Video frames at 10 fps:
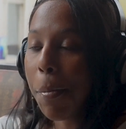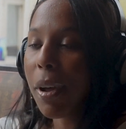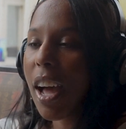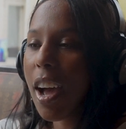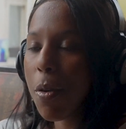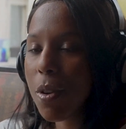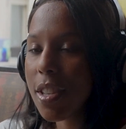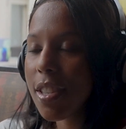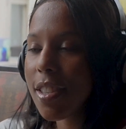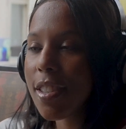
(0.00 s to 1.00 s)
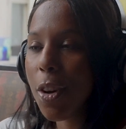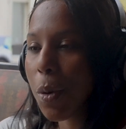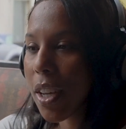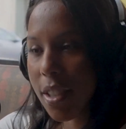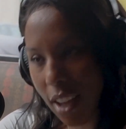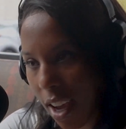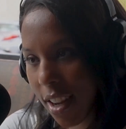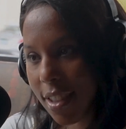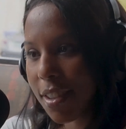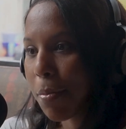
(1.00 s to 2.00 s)
But I was so
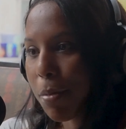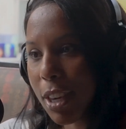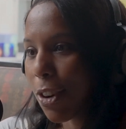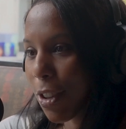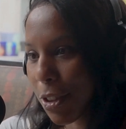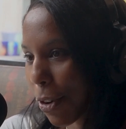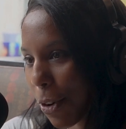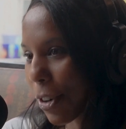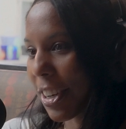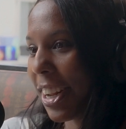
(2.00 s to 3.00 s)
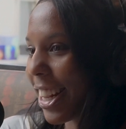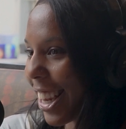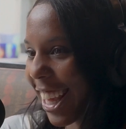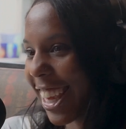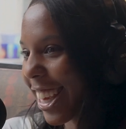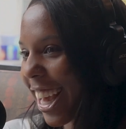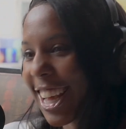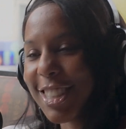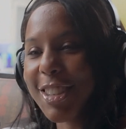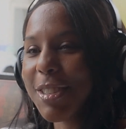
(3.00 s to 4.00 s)
excited to be on the court. Like,
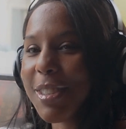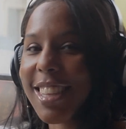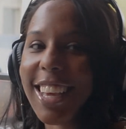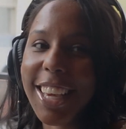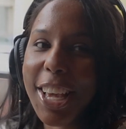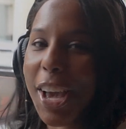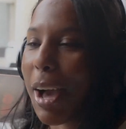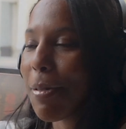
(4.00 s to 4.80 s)
I just was like, I've